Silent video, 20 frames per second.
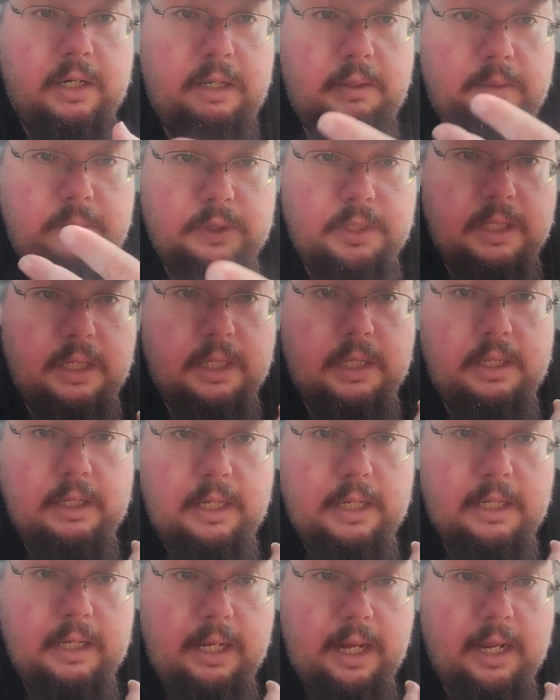He was
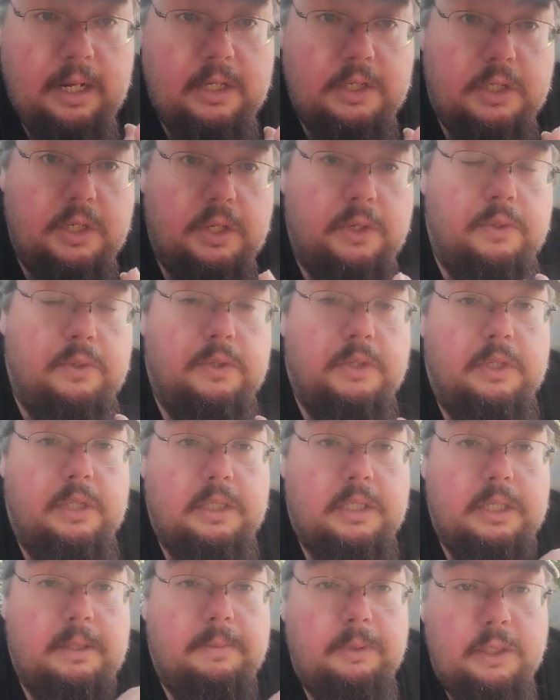in Indiana Jones and
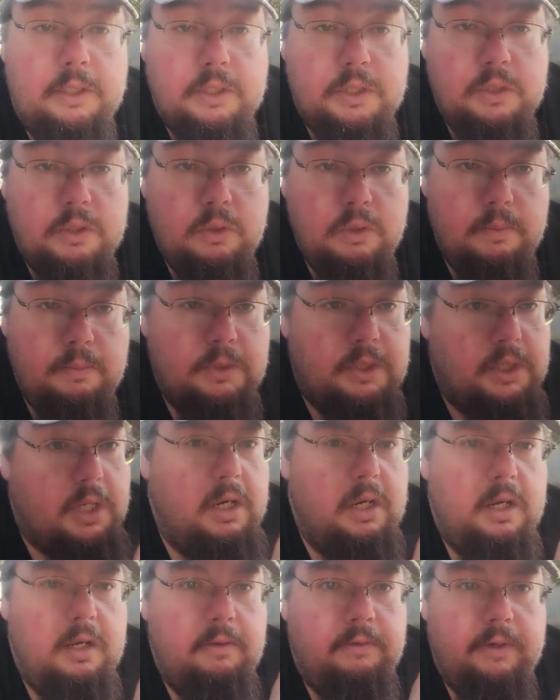the Temple of Doom.
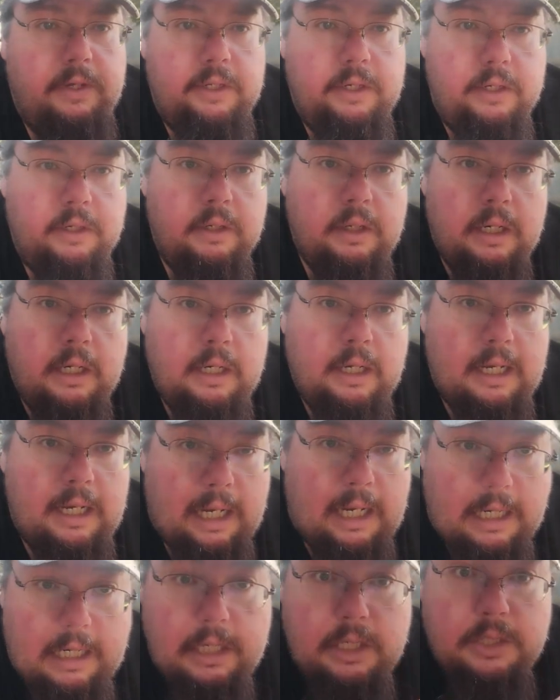Ton of other
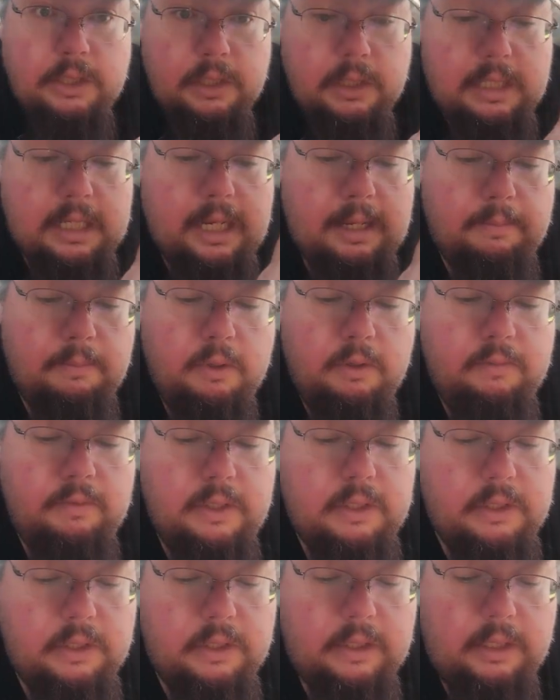Asian type
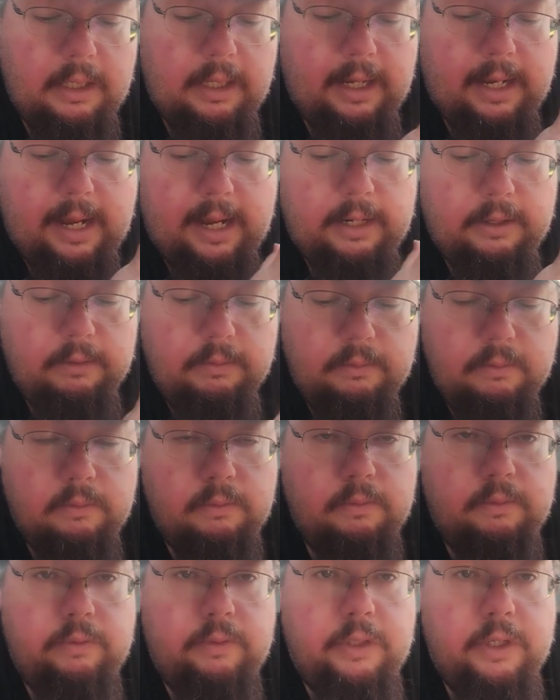movies that I don't
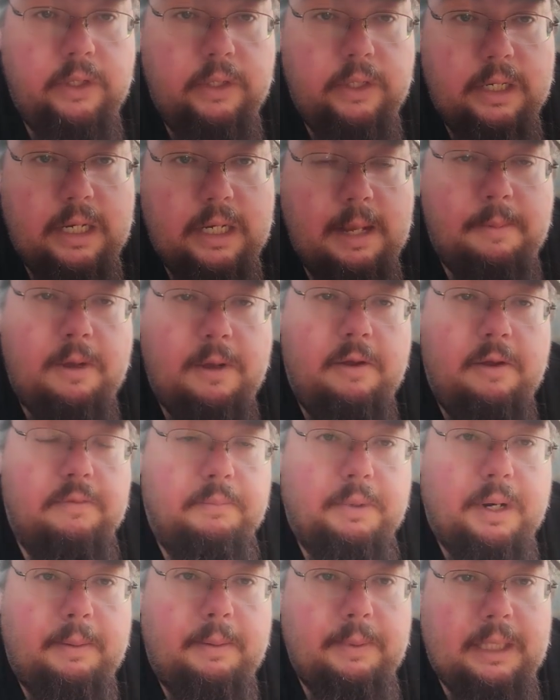know the name of
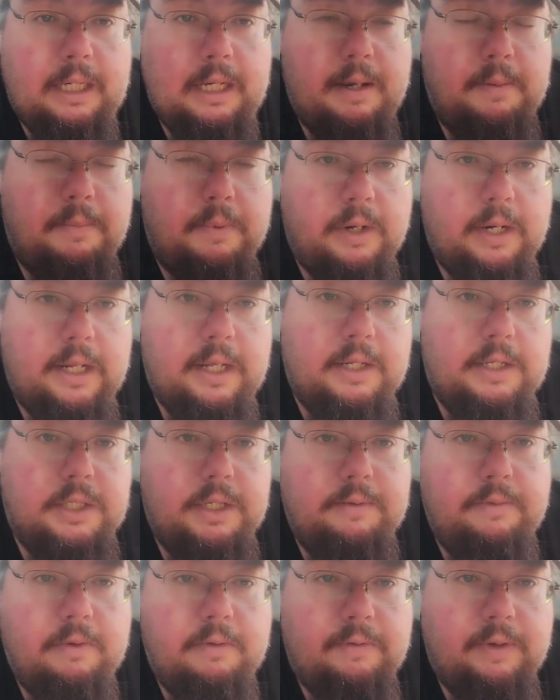and probably can't
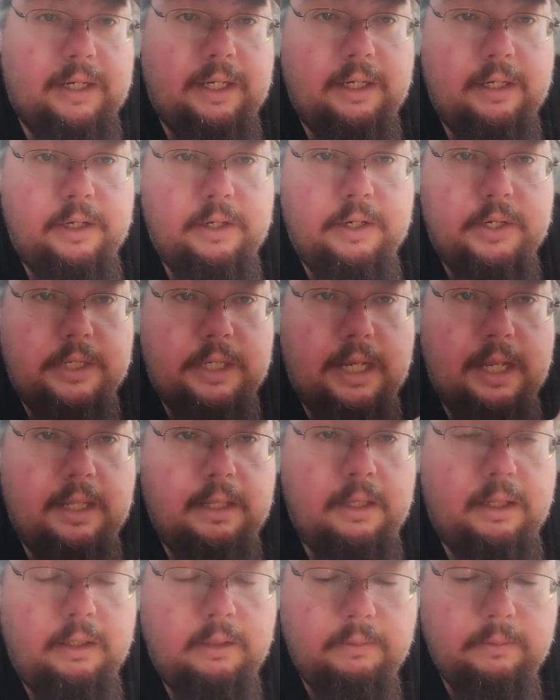pronounce even if I could
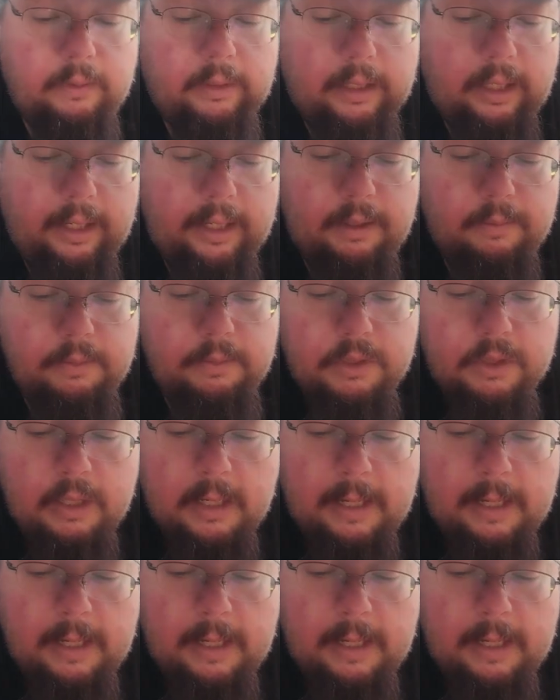understand the language.